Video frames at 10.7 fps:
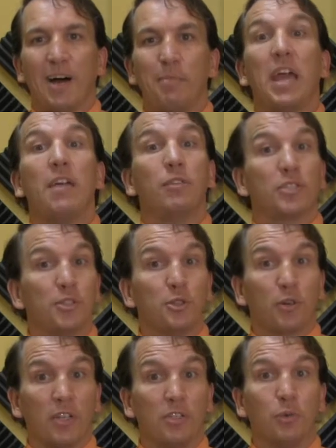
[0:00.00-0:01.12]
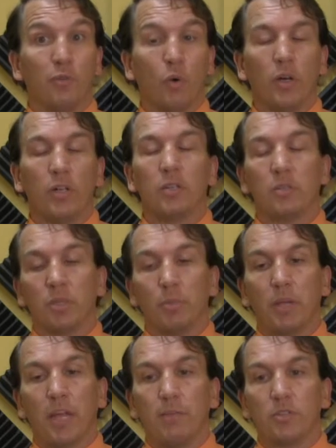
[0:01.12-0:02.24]
behaviors that you're trying to avoid, some of the
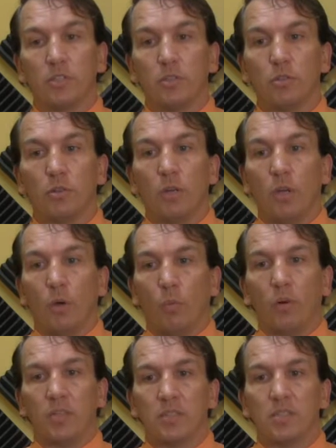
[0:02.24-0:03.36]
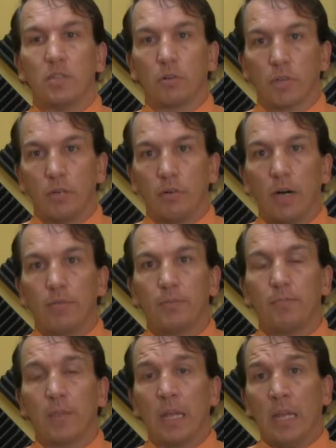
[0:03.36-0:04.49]
behaviors that you're wanting to steer clear of.
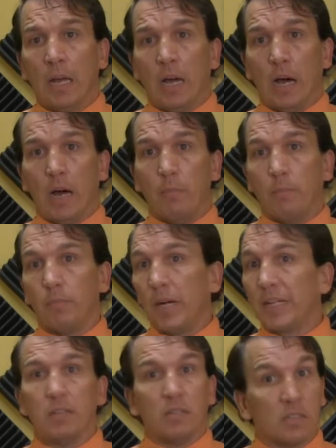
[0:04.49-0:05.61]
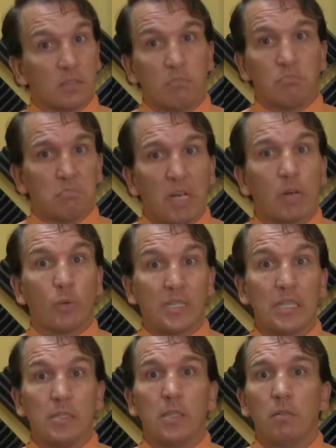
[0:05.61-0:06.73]
Again, it's not always
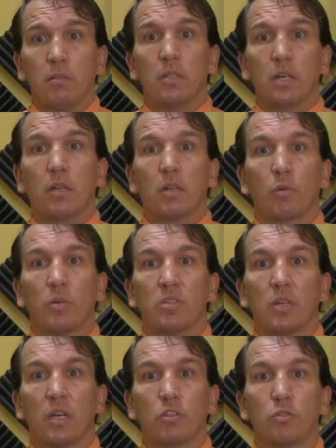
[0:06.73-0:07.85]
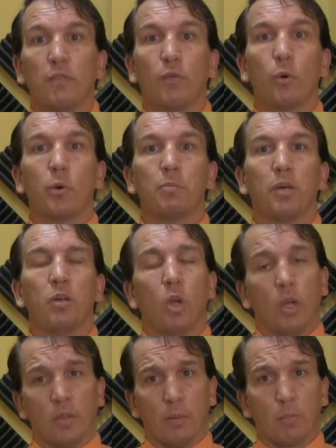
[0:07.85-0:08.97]
easy, not always as straightforward, but
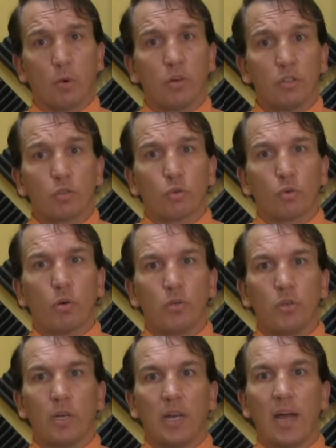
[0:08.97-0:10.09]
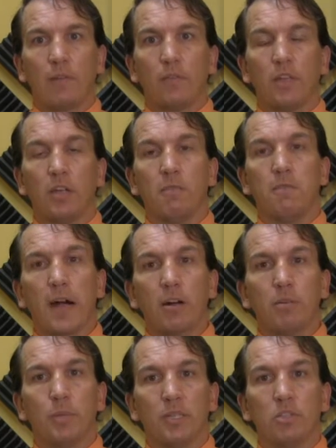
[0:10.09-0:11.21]
the more control you can have of the
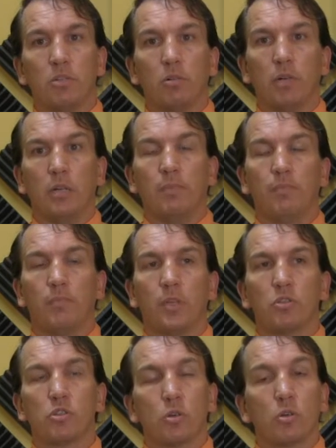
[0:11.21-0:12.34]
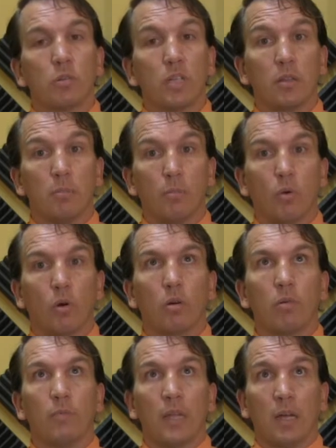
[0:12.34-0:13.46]
environment that you're in, certainly the more